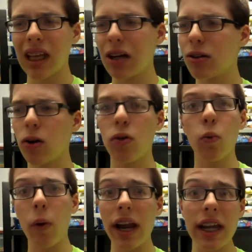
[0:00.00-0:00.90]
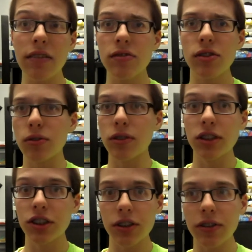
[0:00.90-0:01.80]
I don't know the waves or the
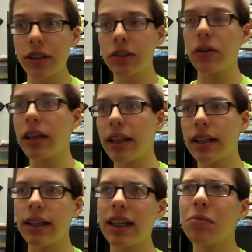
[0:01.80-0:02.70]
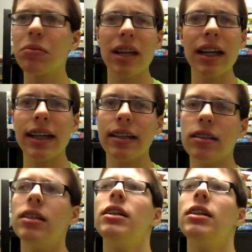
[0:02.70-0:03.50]
series or anything like that, but I can